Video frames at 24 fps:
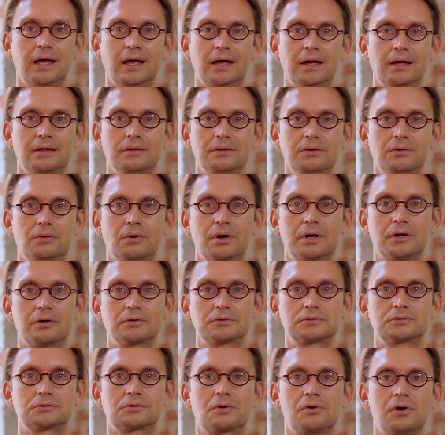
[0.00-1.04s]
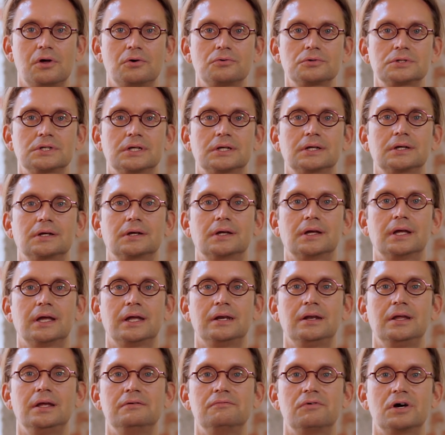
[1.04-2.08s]
you are not closing
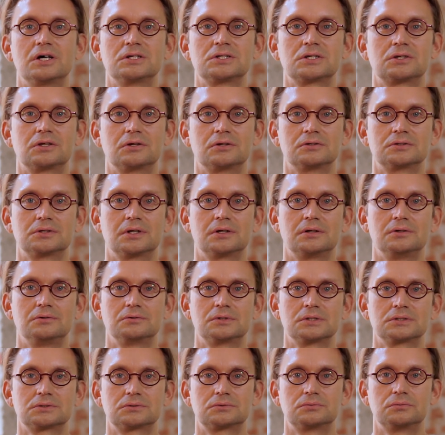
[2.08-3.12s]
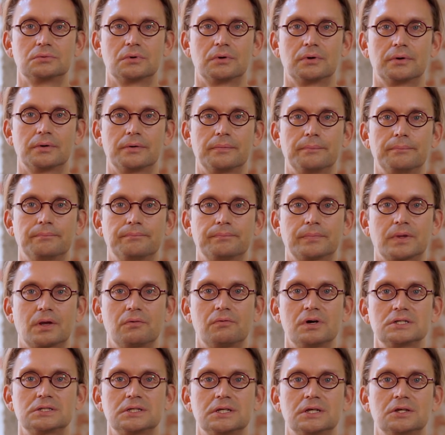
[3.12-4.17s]
any investors, and you're just
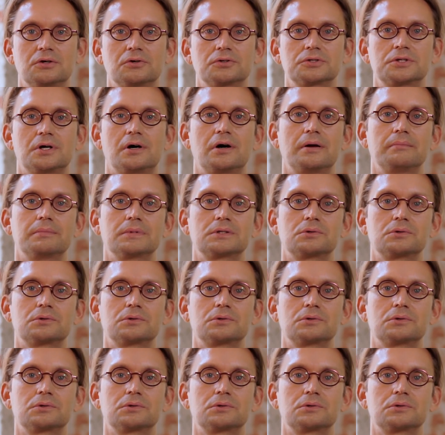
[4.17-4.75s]
wasting your time as